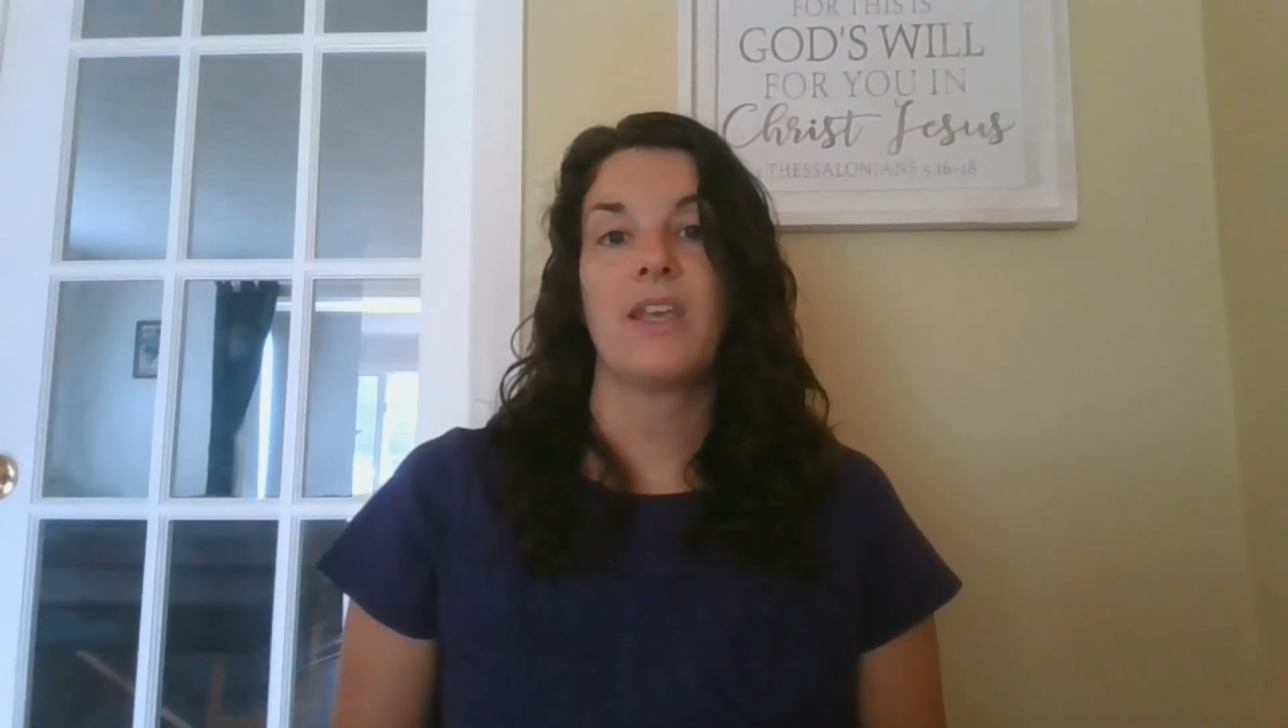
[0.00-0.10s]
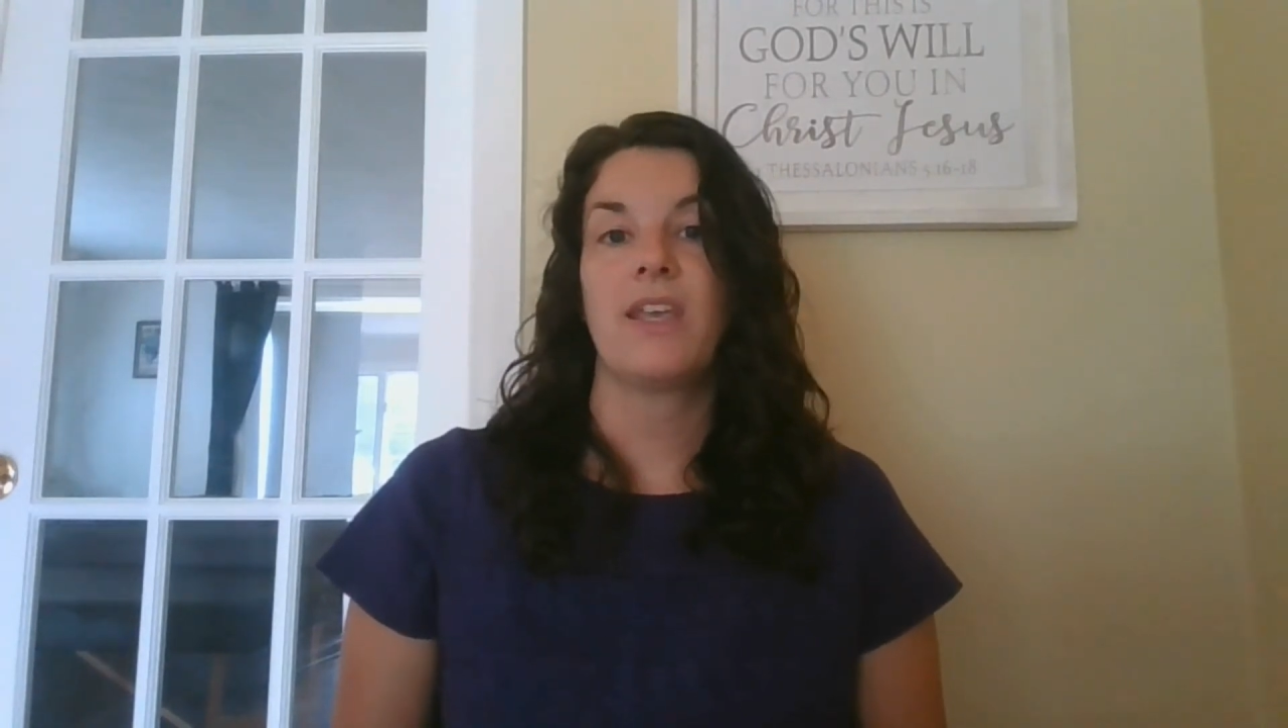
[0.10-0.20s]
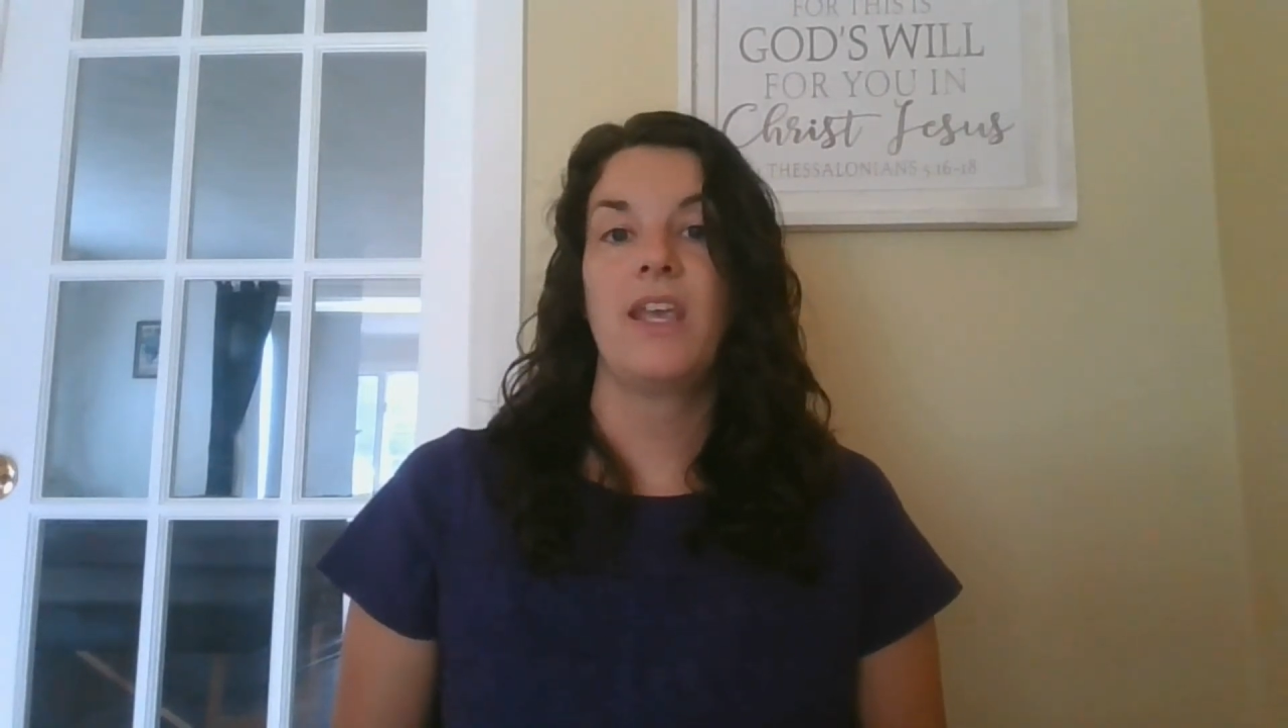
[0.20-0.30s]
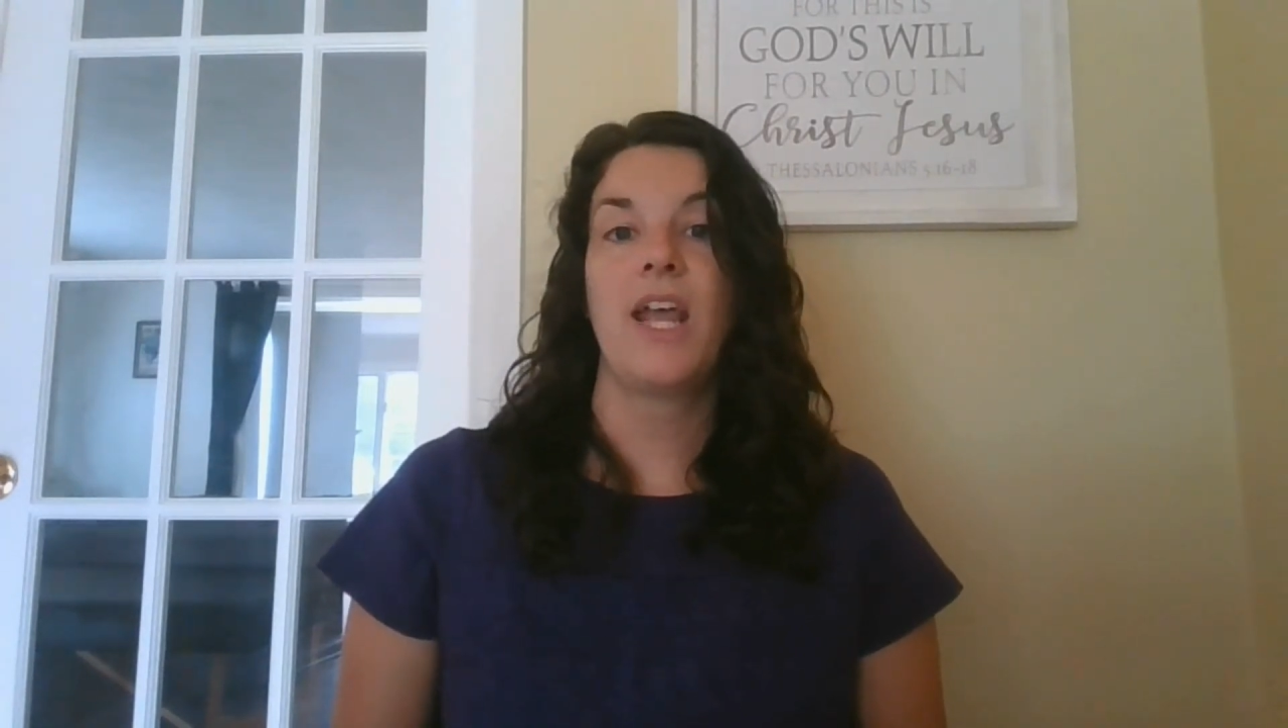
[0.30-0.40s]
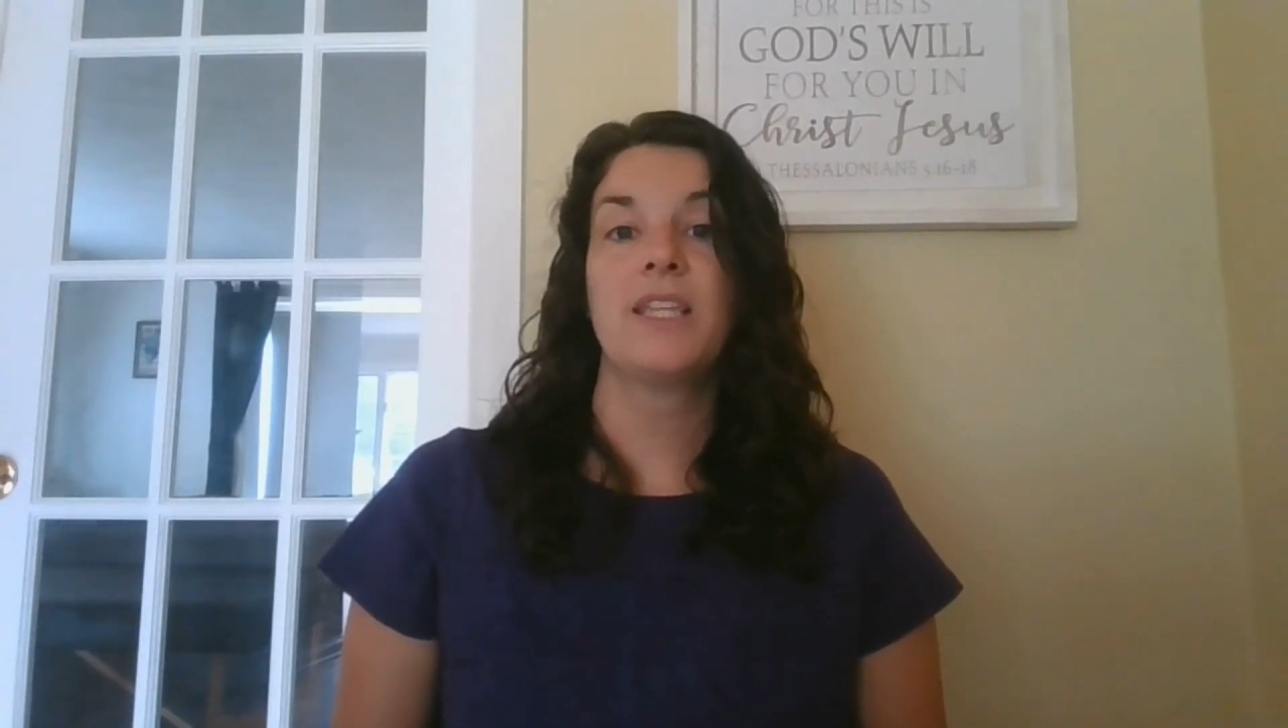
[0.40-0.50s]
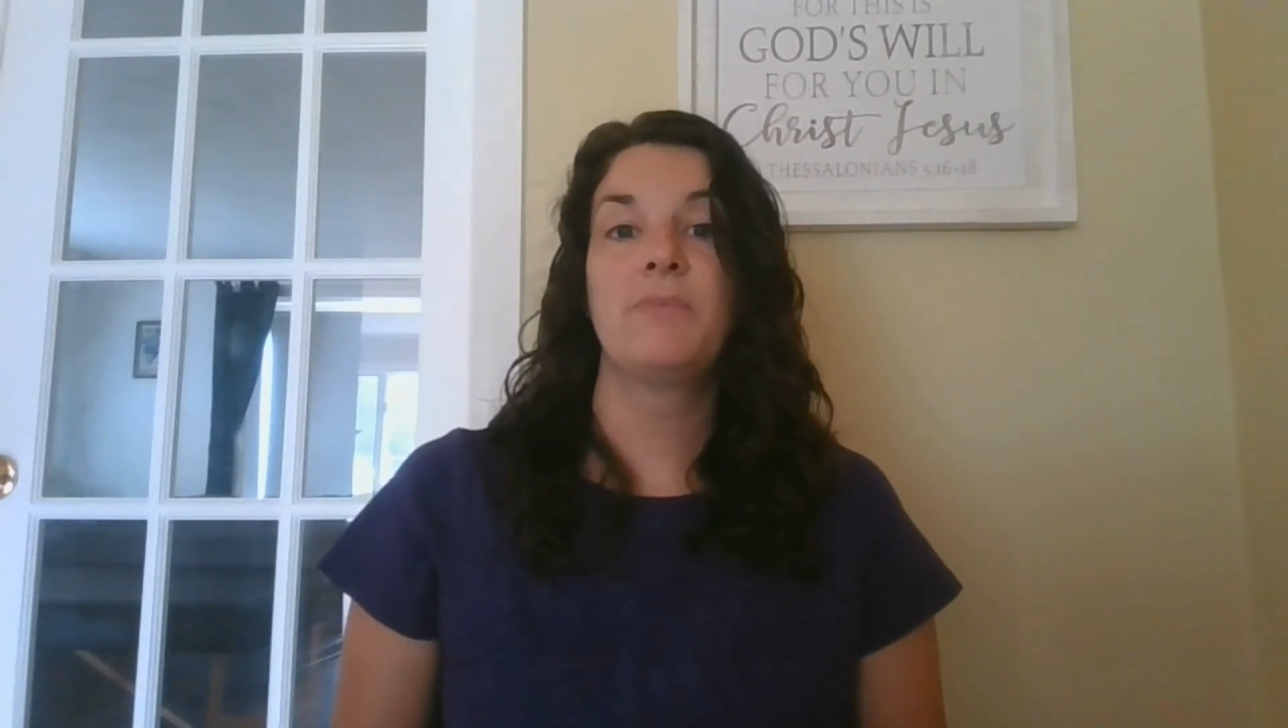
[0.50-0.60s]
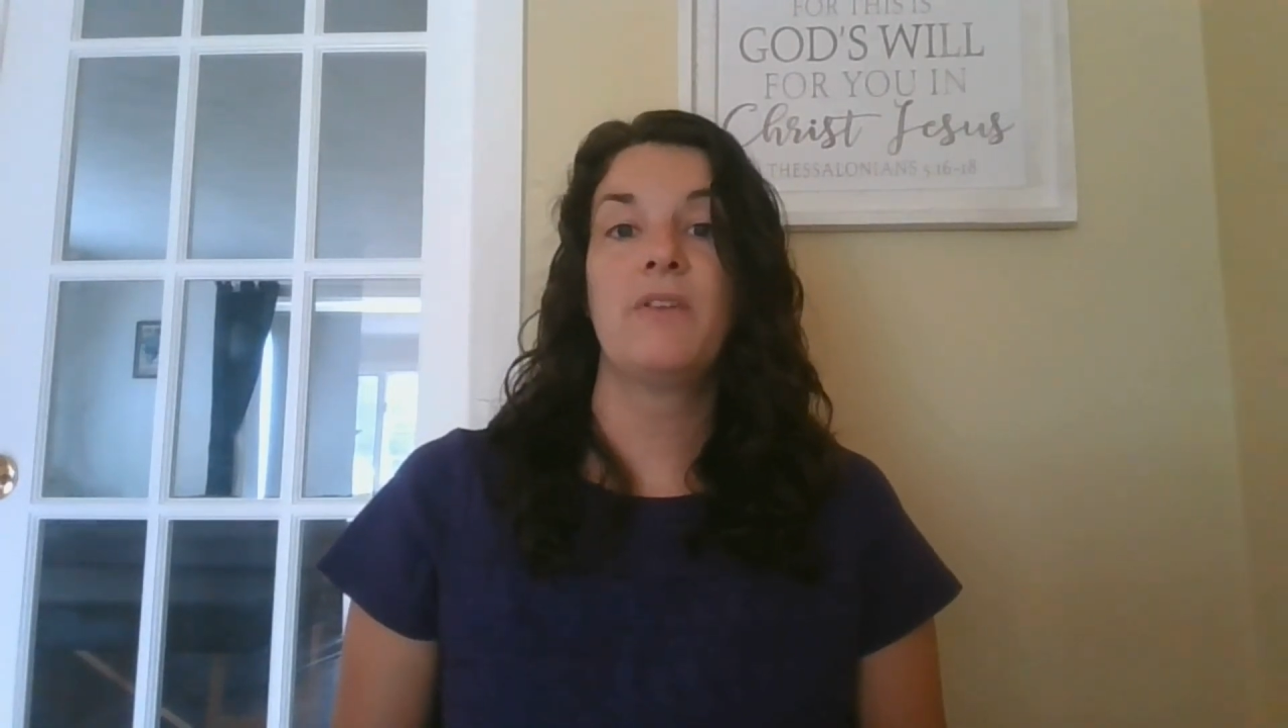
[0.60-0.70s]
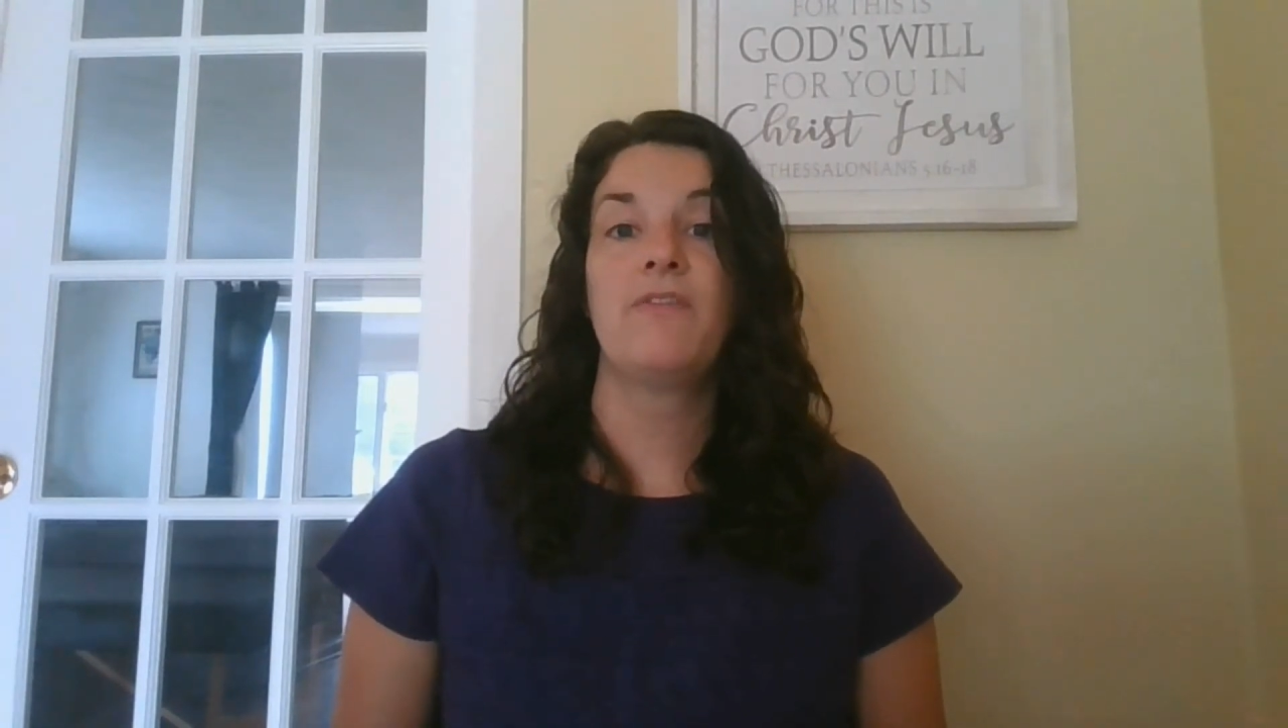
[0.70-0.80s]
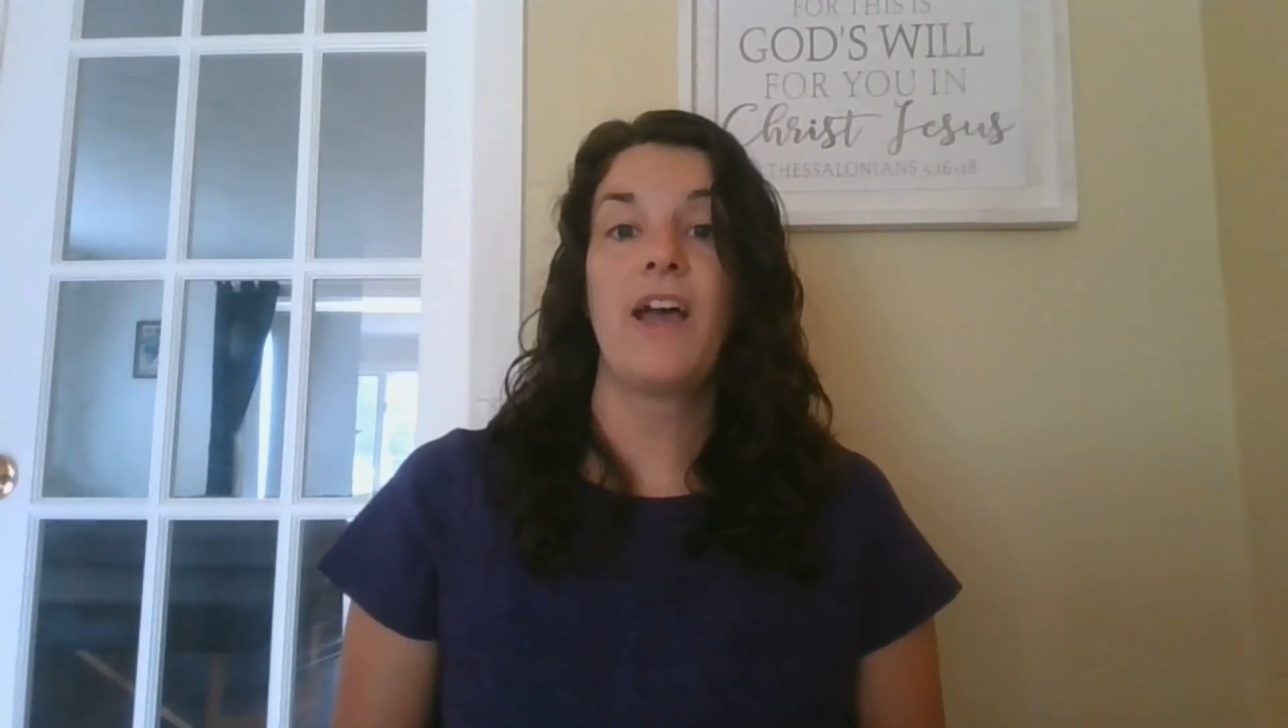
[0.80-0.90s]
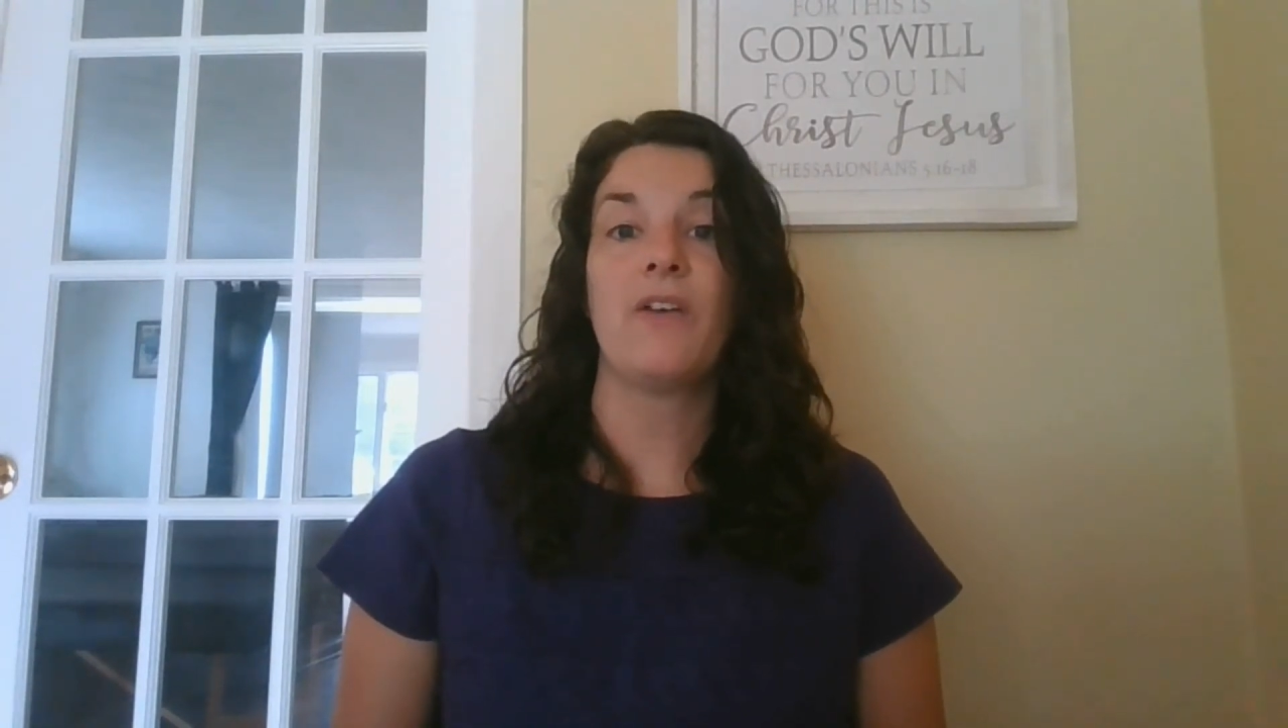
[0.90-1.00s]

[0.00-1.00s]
It has been